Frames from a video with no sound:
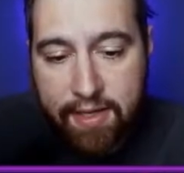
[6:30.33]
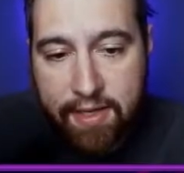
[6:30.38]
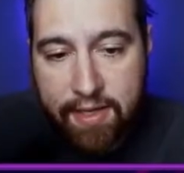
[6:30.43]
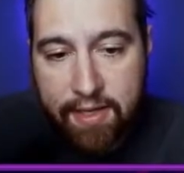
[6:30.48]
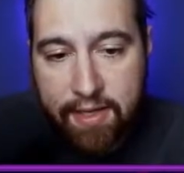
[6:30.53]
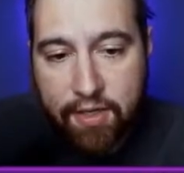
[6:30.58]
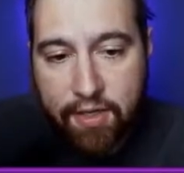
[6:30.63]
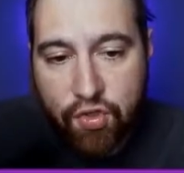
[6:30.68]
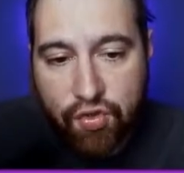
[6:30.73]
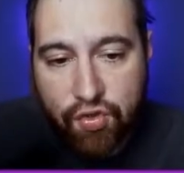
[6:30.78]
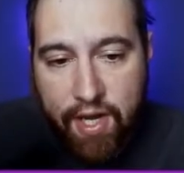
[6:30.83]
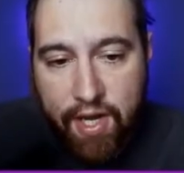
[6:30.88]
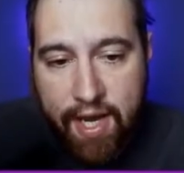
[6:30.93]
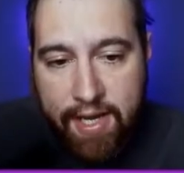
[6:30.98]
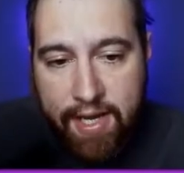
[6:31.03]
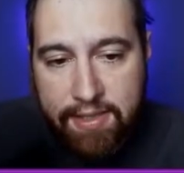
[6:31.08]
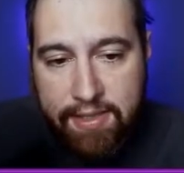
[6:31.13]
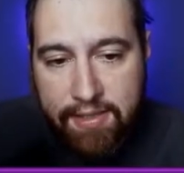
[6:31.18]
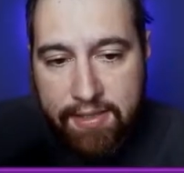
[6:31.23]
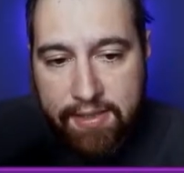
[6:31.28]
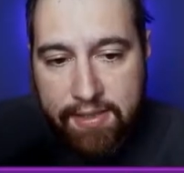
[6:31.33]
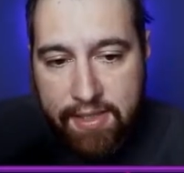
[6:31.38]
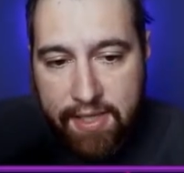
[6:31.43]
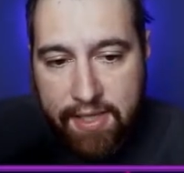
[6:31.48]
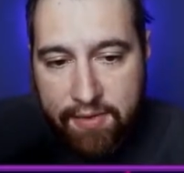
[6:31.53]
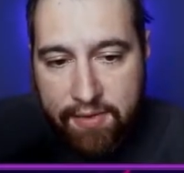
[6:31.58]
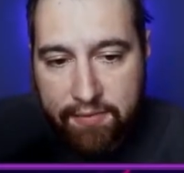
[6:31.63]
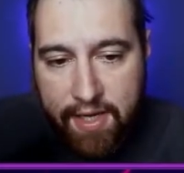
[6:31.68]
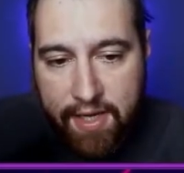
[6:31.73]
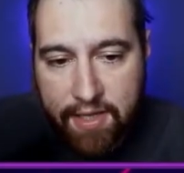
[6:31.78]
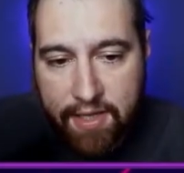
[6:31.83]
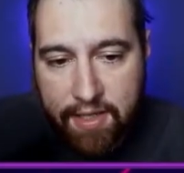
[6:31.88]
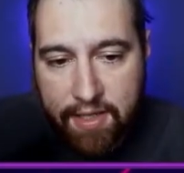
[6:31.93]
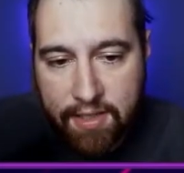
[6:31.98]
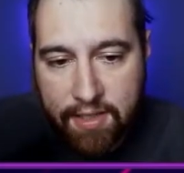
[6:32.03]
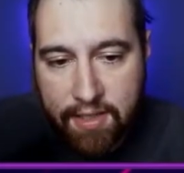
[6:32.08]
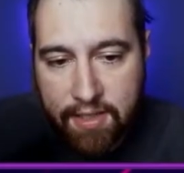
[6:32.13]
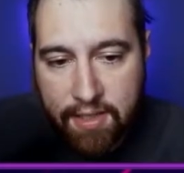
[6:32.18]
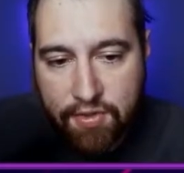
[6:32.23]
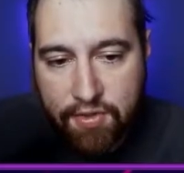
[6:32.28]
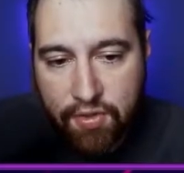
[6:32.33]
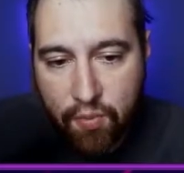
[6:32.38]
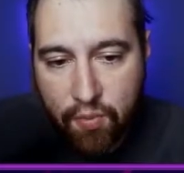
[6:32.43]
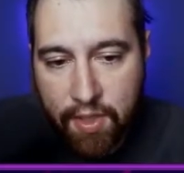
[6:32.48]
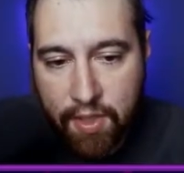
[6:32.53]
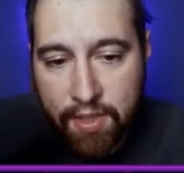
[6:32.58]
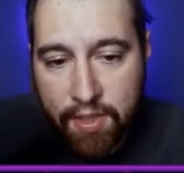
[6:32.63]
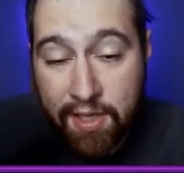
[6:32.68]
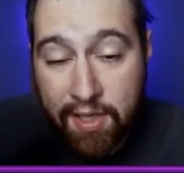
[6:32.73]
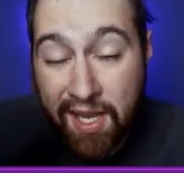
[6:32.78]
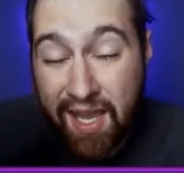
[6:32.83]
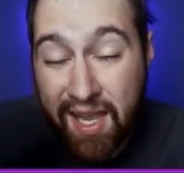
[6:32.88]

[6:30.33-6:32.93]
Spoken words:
and try to see if I can get to one.